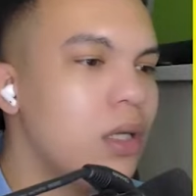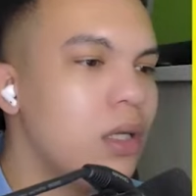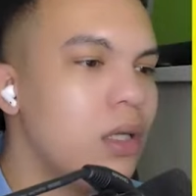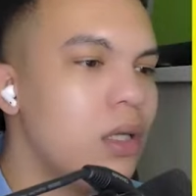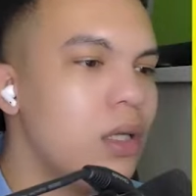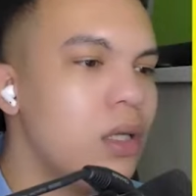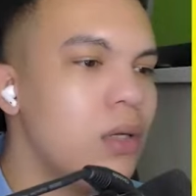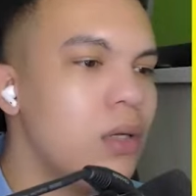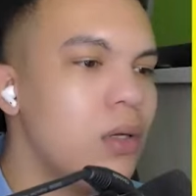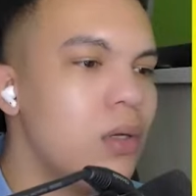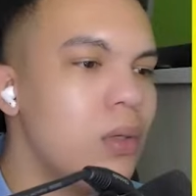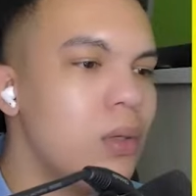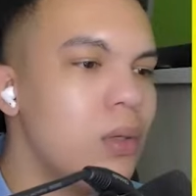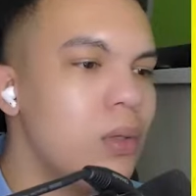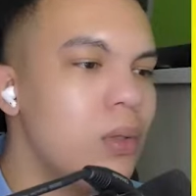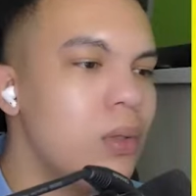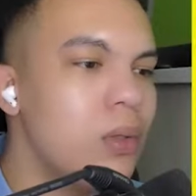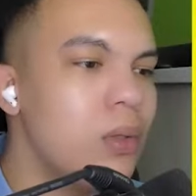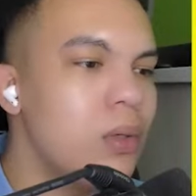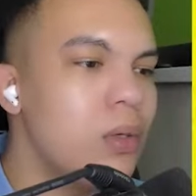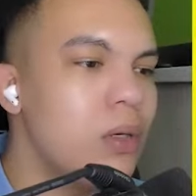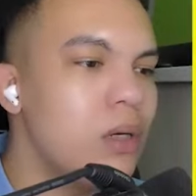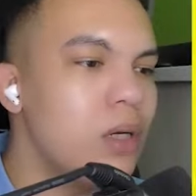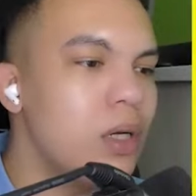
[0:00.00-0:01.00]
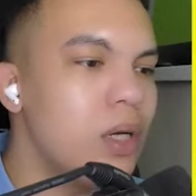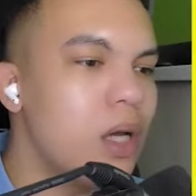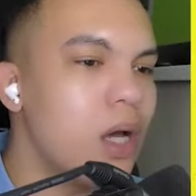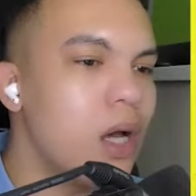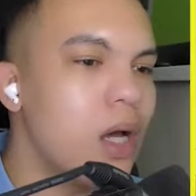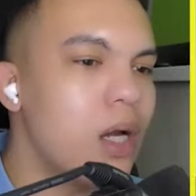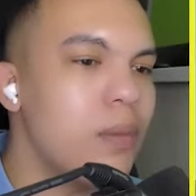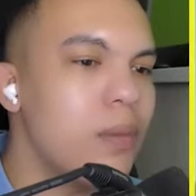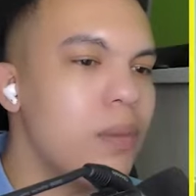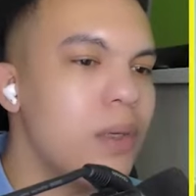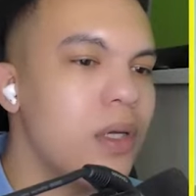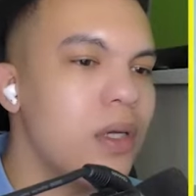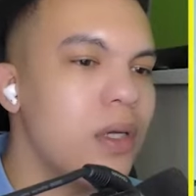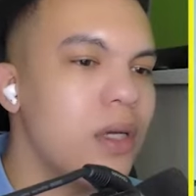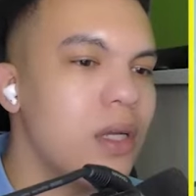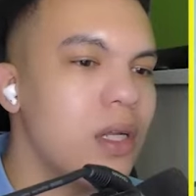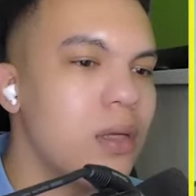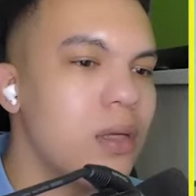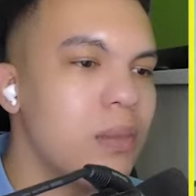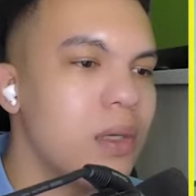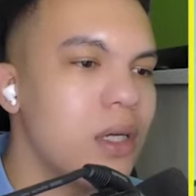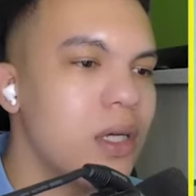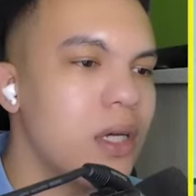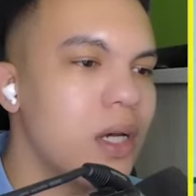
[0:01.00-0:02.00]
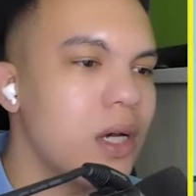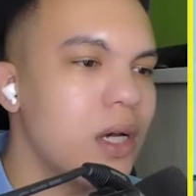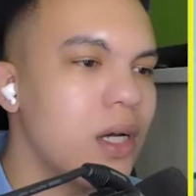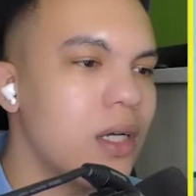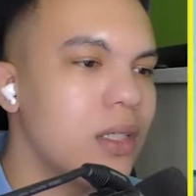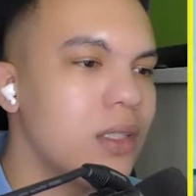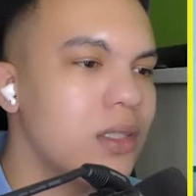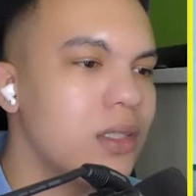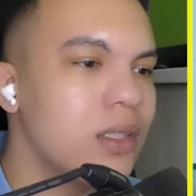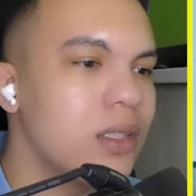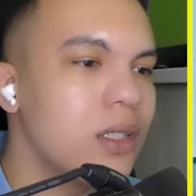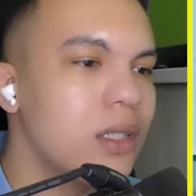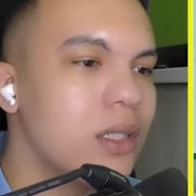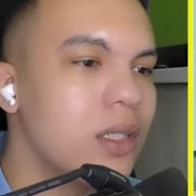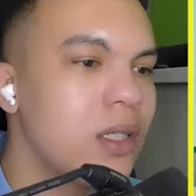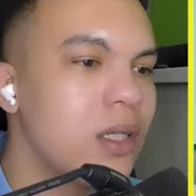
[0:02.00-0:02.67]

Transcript: you gotta be kidding me, guys.